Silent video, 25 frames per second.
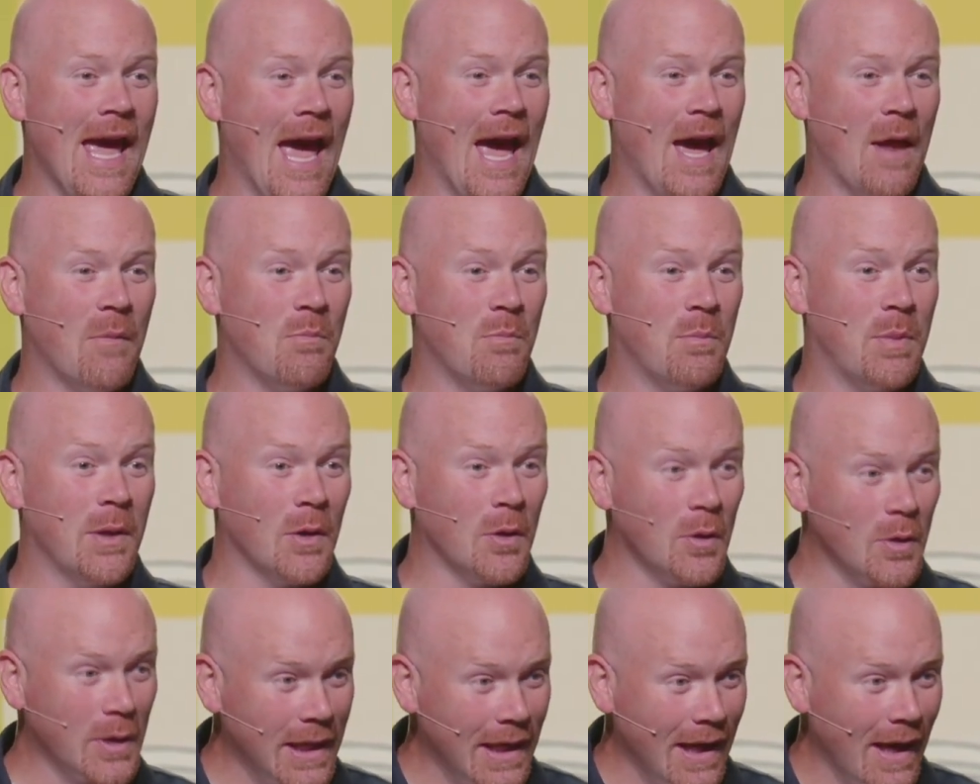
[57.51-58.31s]
and
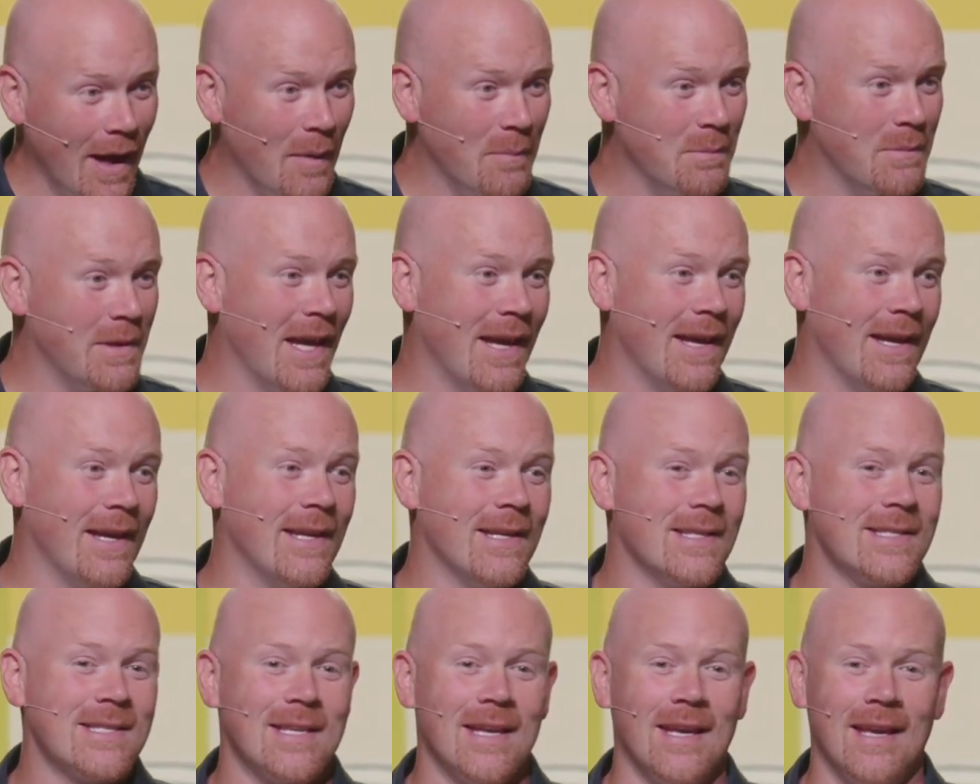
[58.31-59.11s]
building
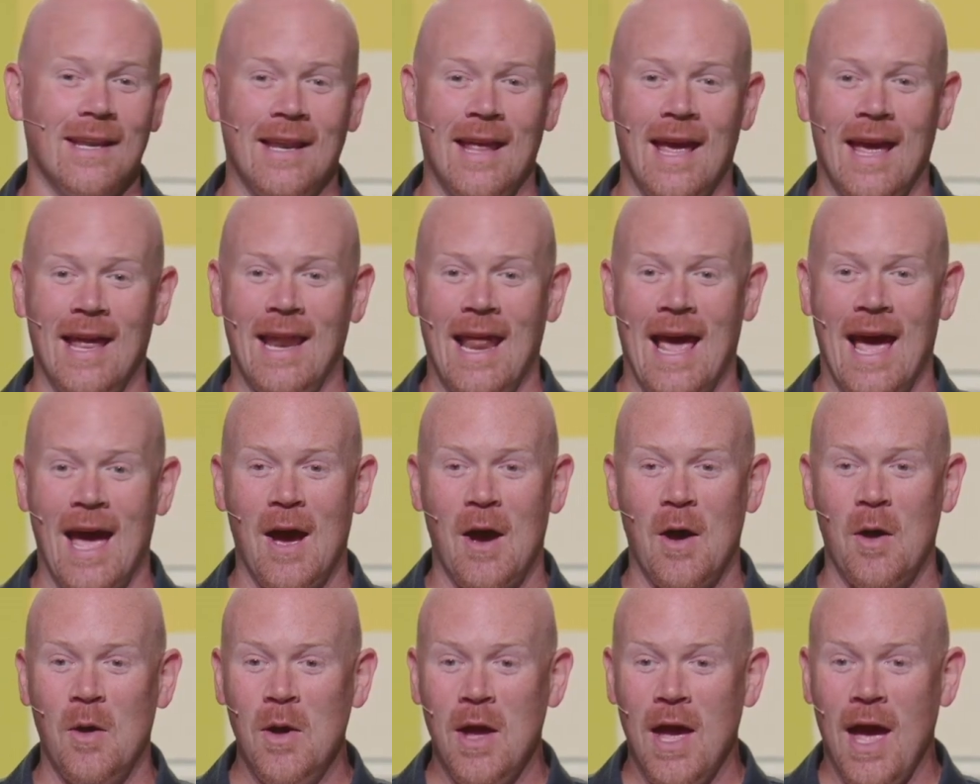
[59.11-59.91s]
updates, and, and
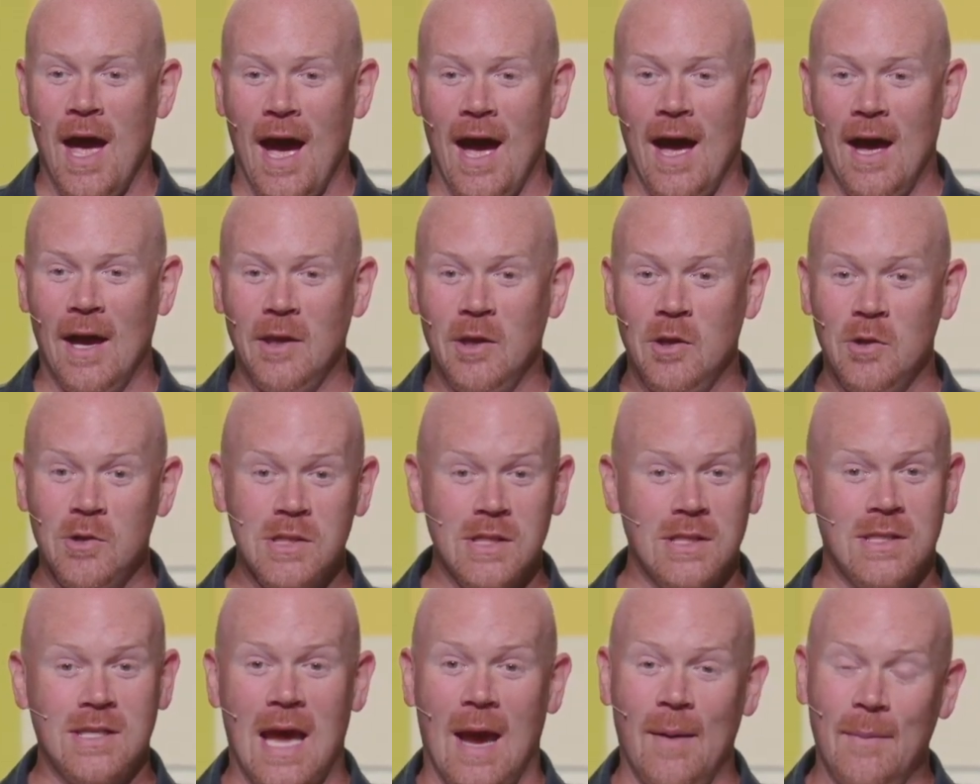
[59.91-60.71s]
how uh, you're
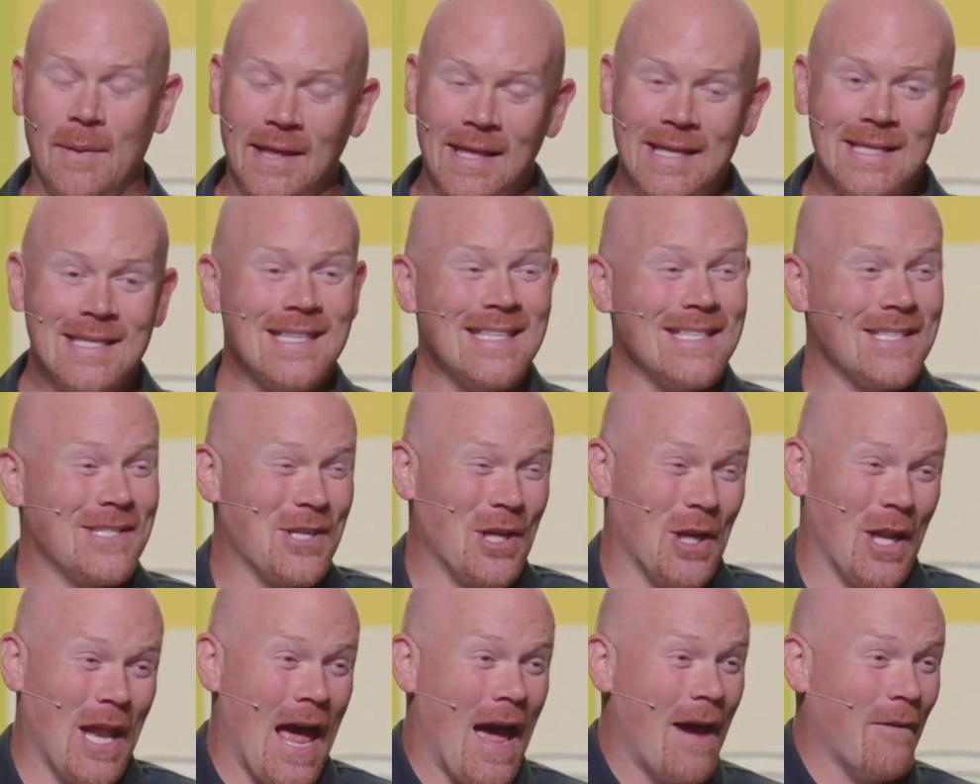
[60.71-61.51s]
just, I mean, this is
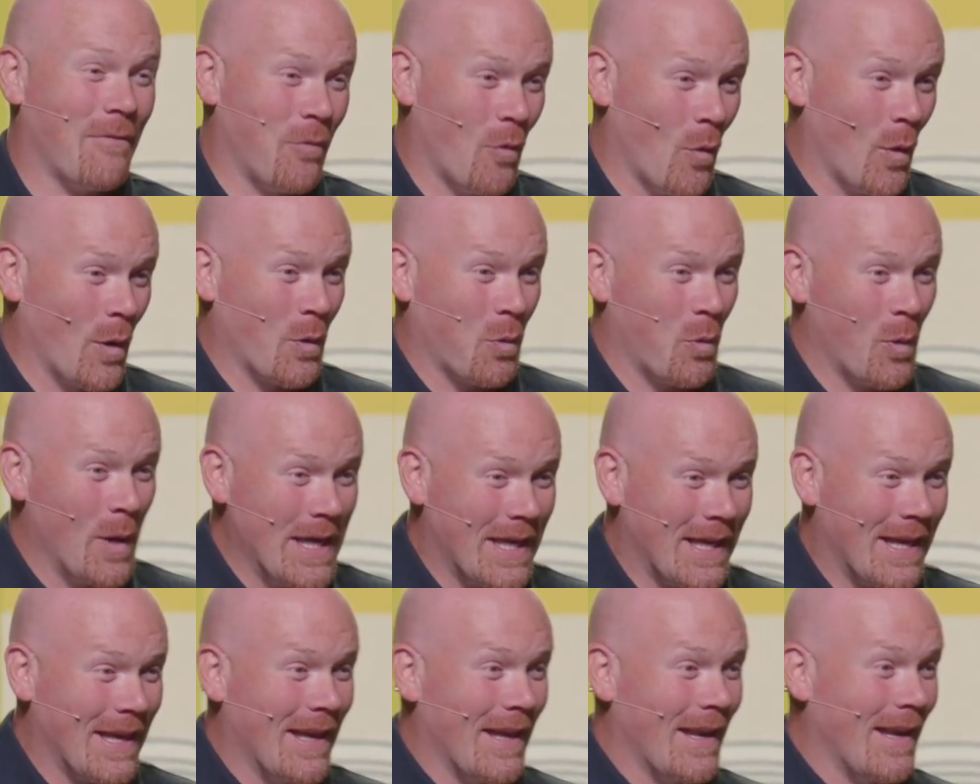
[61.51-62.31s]
July 4th
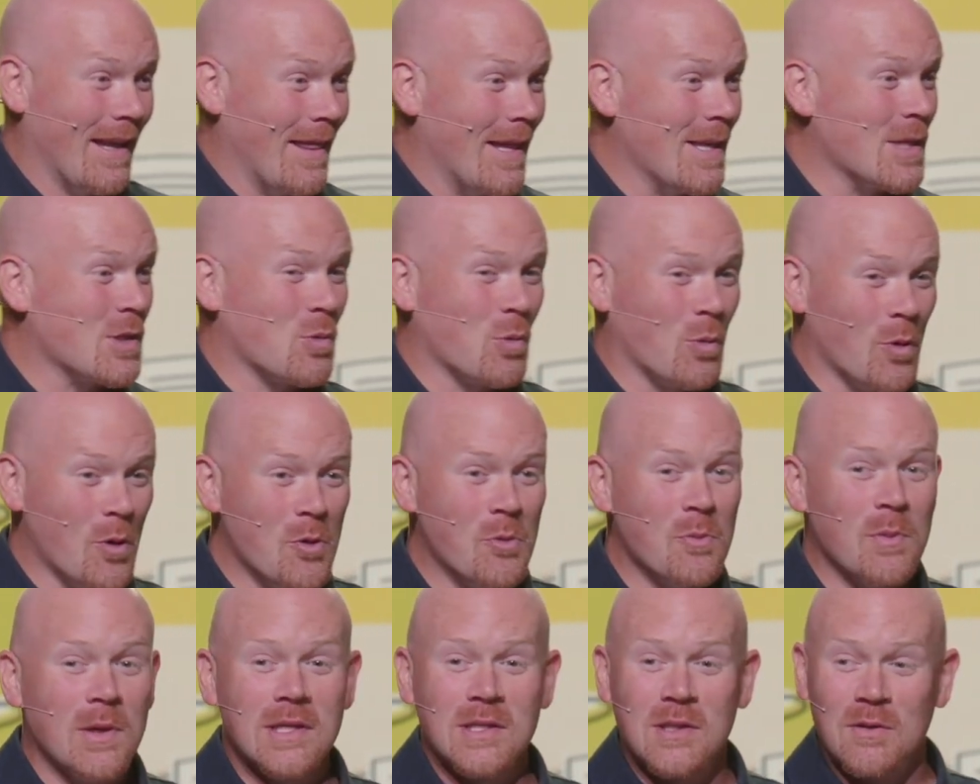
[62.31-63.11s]
weekend, and this
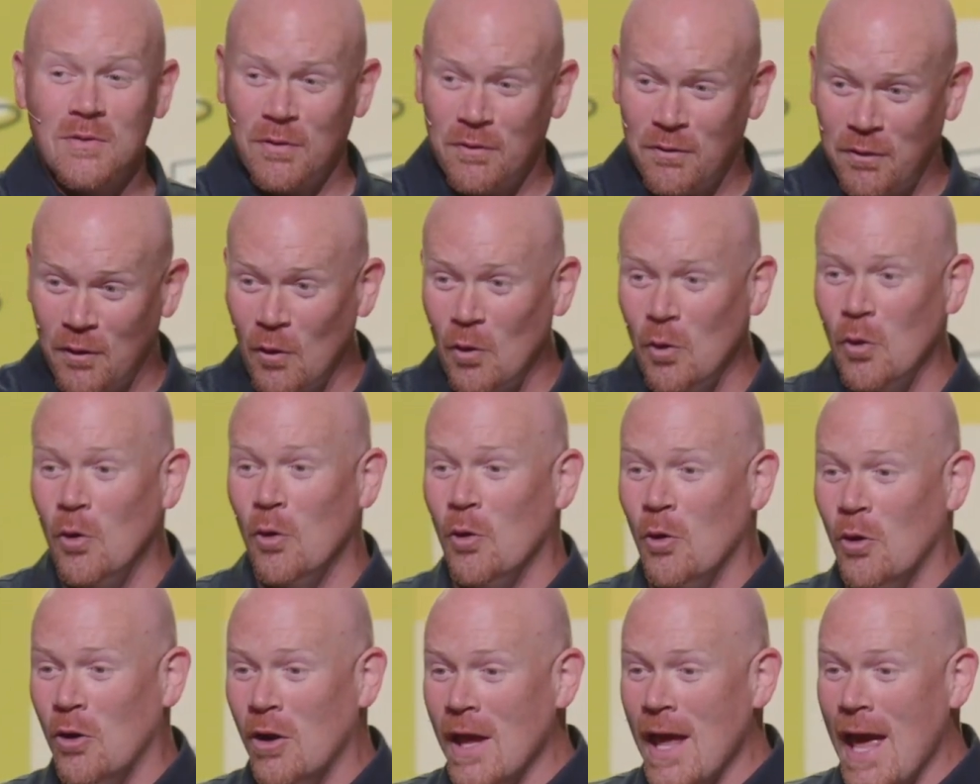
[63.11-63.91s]
room is
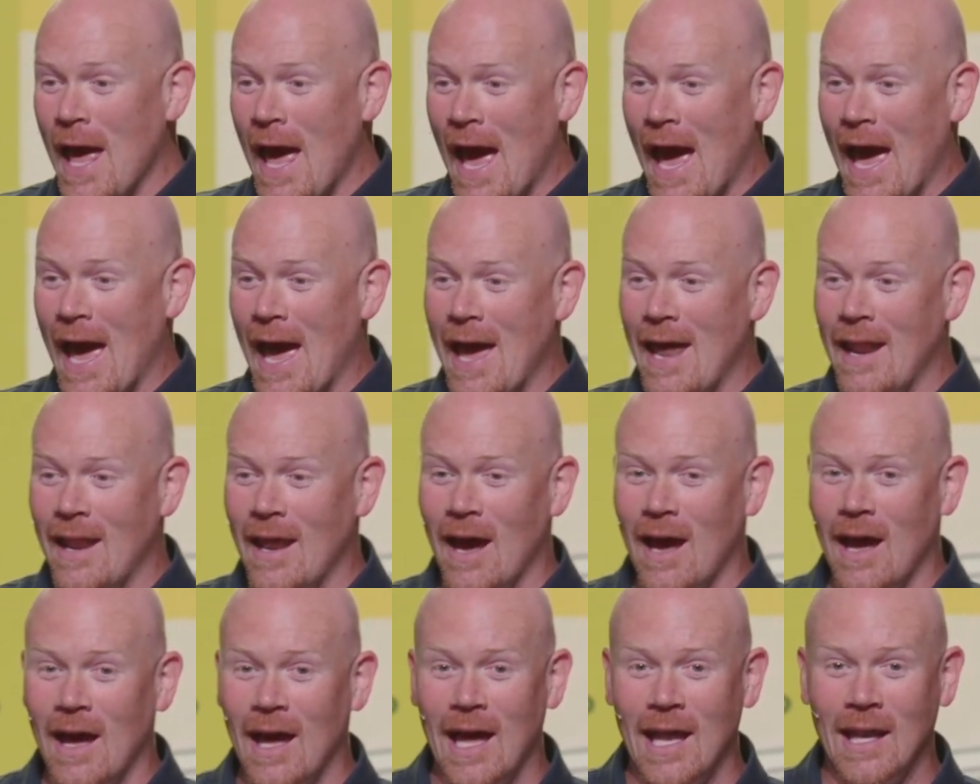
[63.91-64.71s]
full, and,
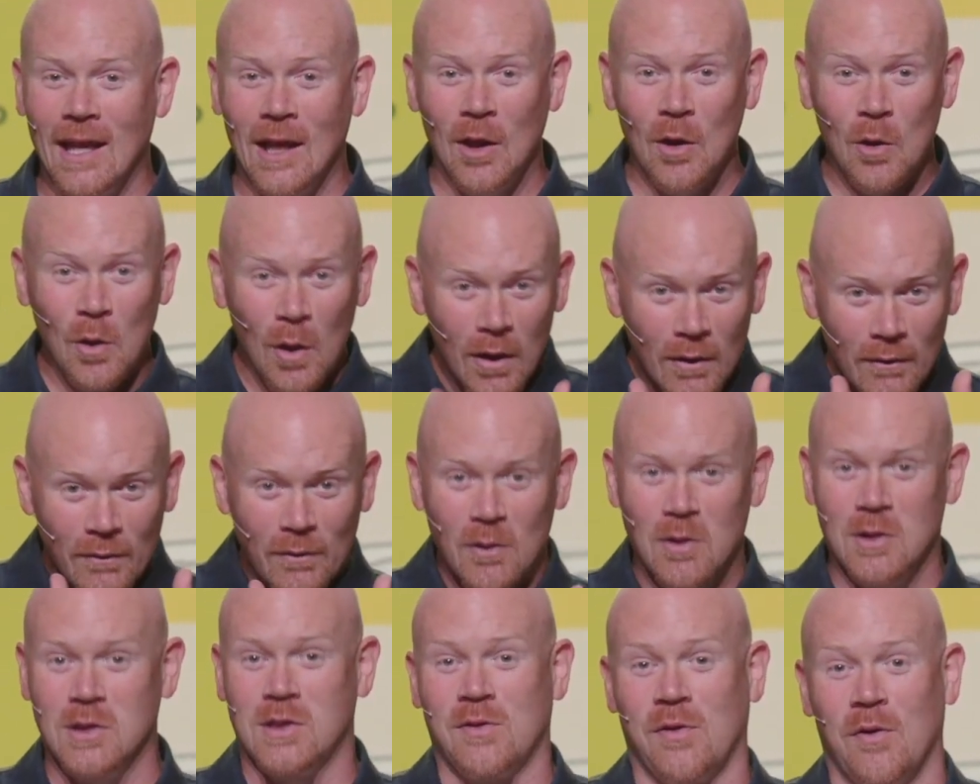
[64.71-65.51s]
uh, and
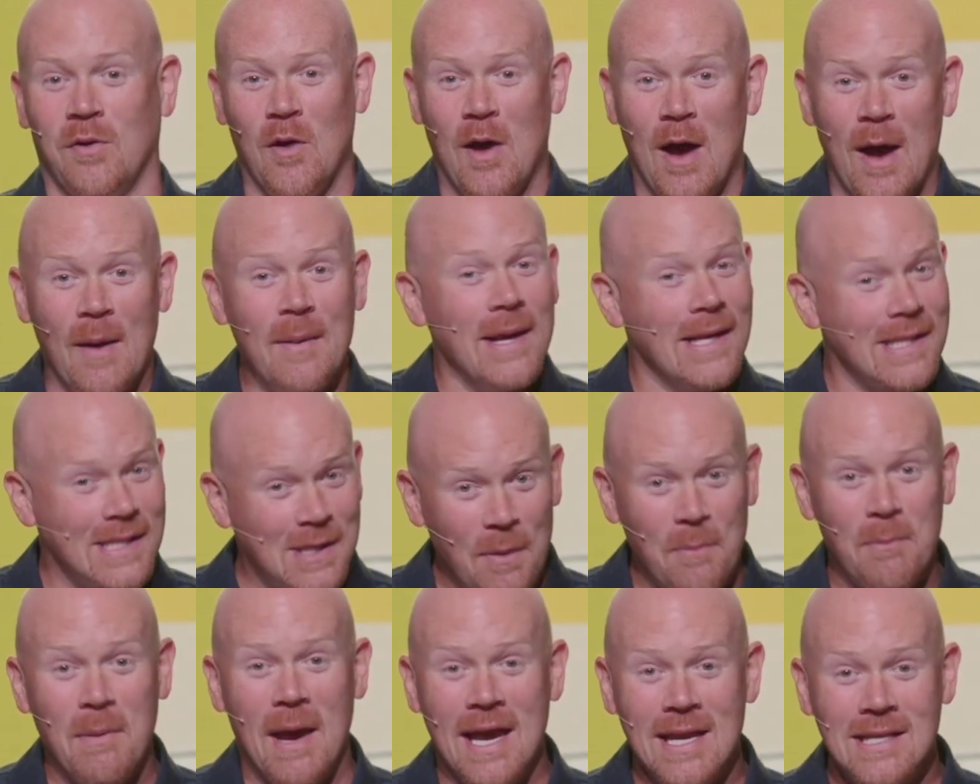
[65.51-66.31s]
Louisville's I mean, it's
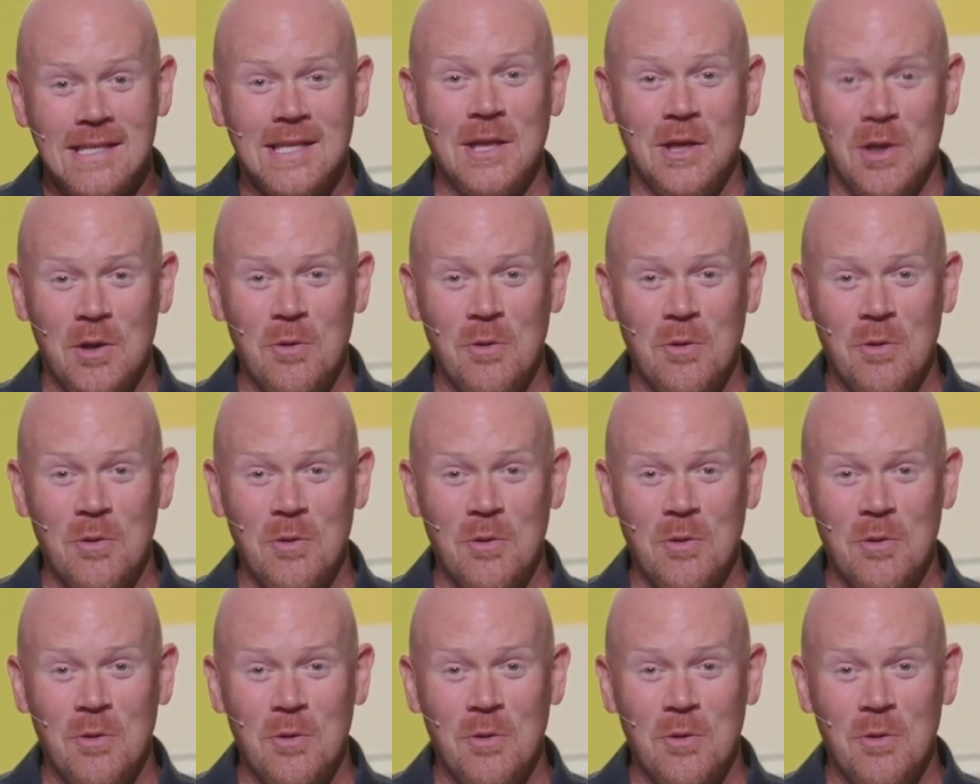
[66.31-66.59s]
amazing.